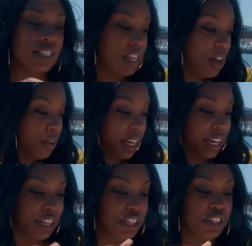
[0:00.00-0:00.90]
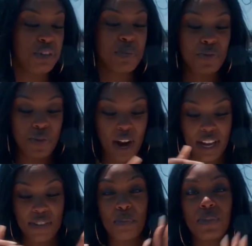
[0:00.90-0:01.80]
So it cured before I
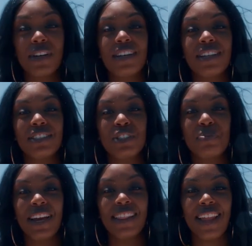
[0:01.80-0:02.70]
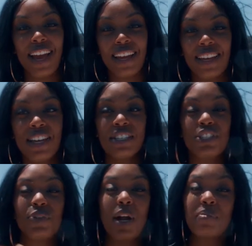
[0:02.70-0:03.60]
even put it into my light.
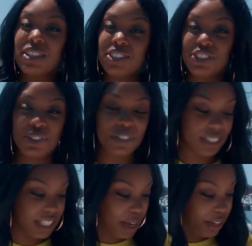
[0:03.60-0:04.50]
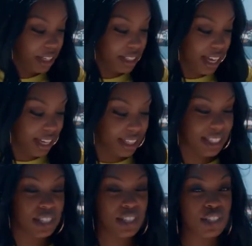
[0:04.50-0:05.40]
So what I'm gonna do is I'm gonna take
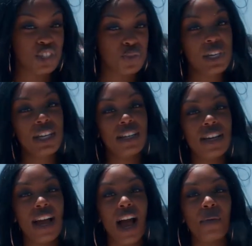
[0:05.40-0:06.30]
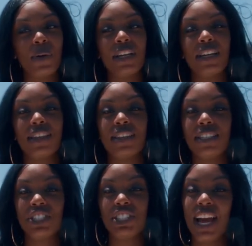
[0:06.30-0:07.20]
this to the suite. I'm gonna get
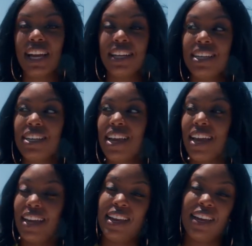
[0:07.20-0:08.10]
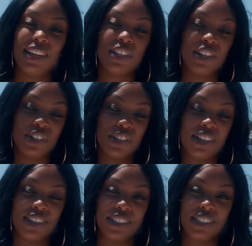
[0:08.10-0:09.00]
these shiny, and you're
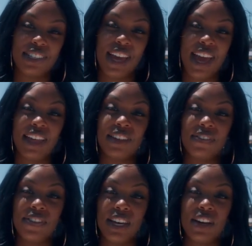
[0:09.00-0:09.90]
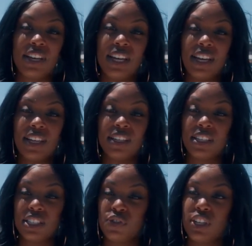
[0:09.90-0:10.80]
gonna see that at the very end of
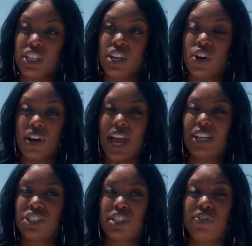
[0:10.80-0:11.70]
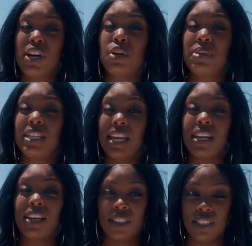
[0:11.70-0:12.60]
this video, or actually very
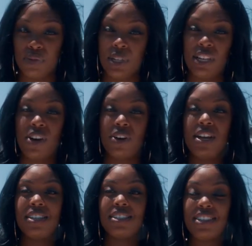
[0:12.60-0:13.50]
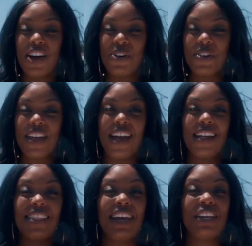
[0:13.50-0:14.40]
beginning of this video. So
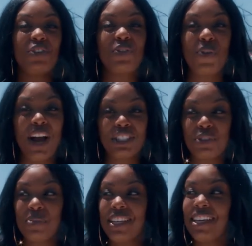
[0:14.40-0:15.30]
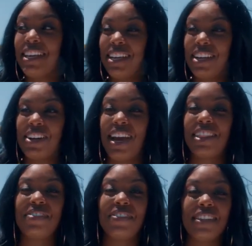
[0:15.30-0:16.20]
thank you for watching me here
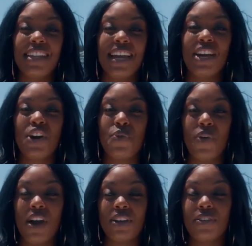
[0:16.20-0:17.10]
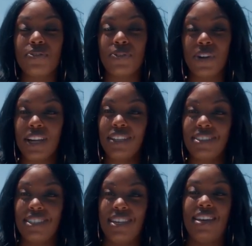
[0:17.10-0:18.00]
at the Vallejo
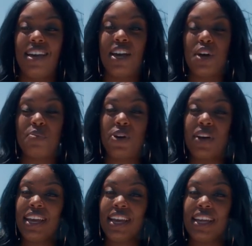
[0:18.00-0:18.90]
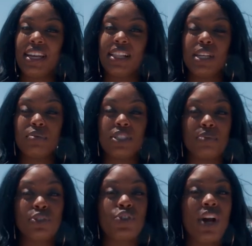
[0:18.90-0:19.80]
Waterfront. Go ahead and click
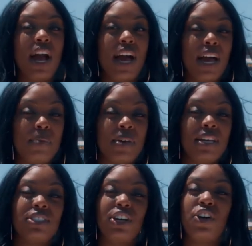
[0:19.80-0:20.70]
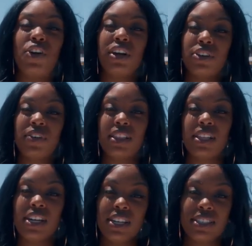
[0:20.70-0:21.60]
subscribe, turn on your
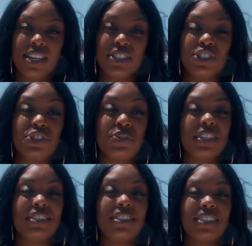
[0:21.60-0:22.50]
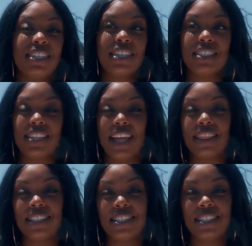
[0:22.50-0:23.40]
alerts so you can see us at
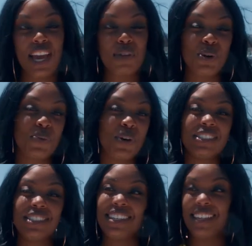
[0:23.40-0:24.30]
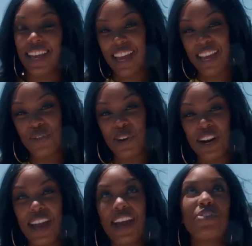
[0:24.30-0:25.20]
this table once again,
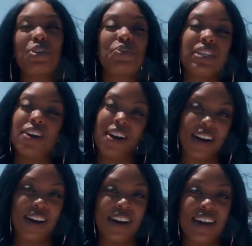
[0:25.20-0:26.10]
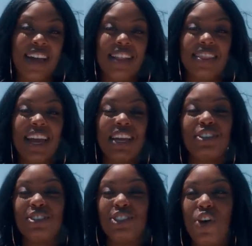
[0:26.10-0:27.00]
wherever we are. Thank
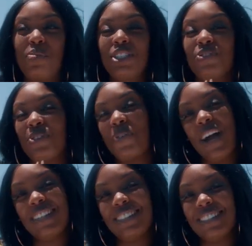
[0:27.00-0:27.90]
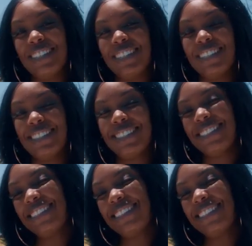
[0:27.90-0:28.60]
you so much for watching.